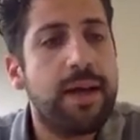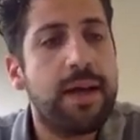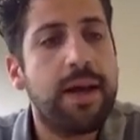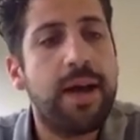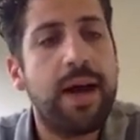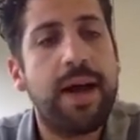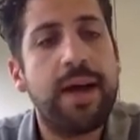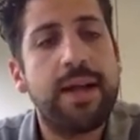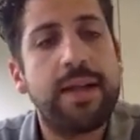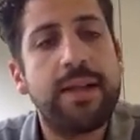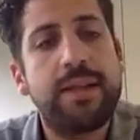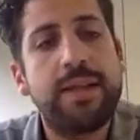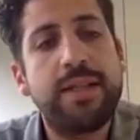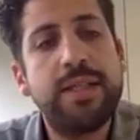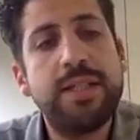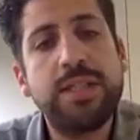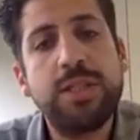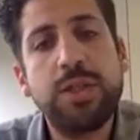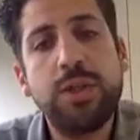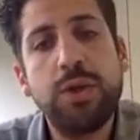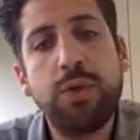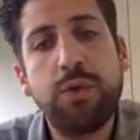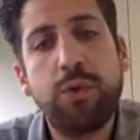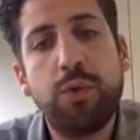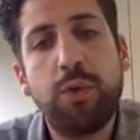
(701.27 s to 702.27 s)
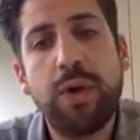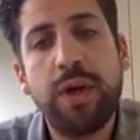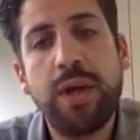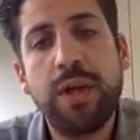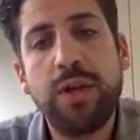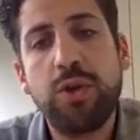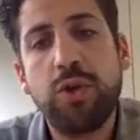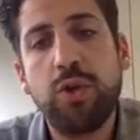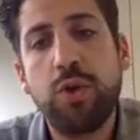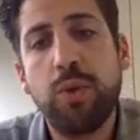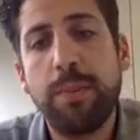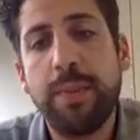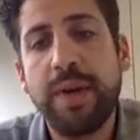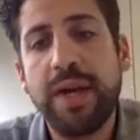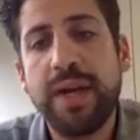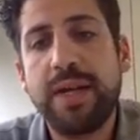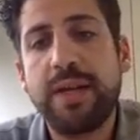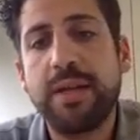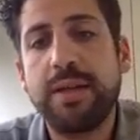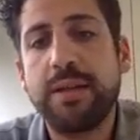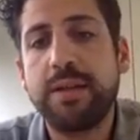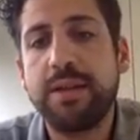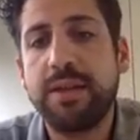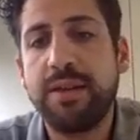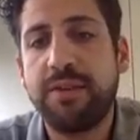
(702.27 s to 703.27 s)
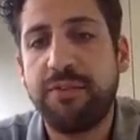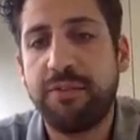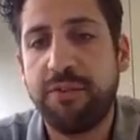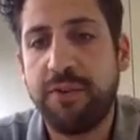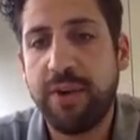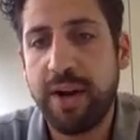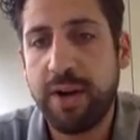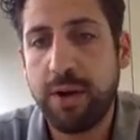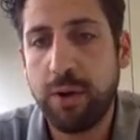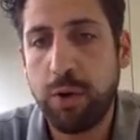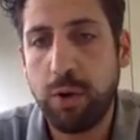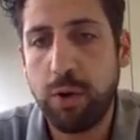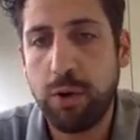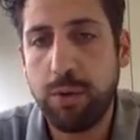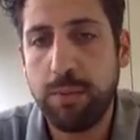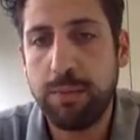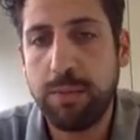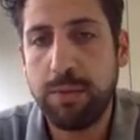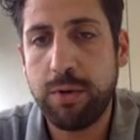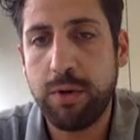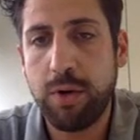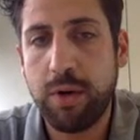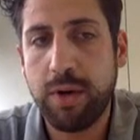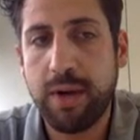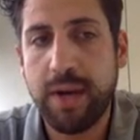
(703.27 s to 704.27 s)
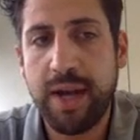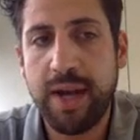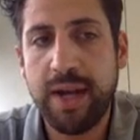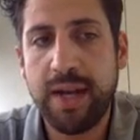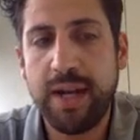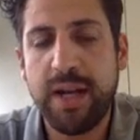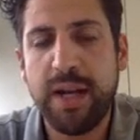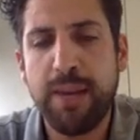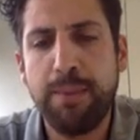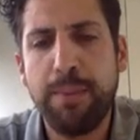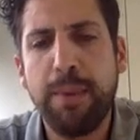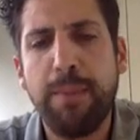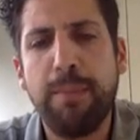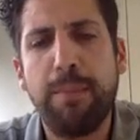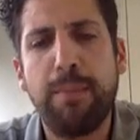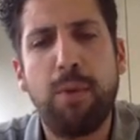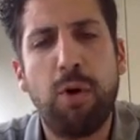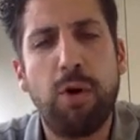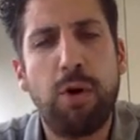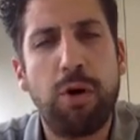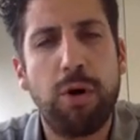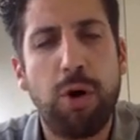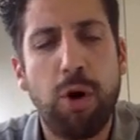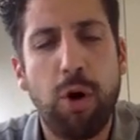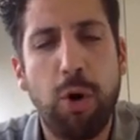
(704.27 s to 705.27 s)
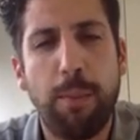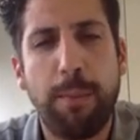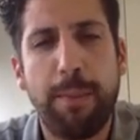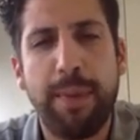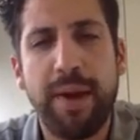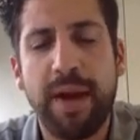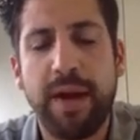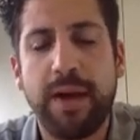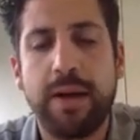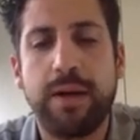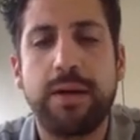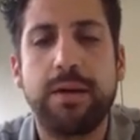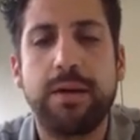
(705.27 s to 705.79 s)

and tissue 3 to make the frenulum, okay, a little bit more opaque.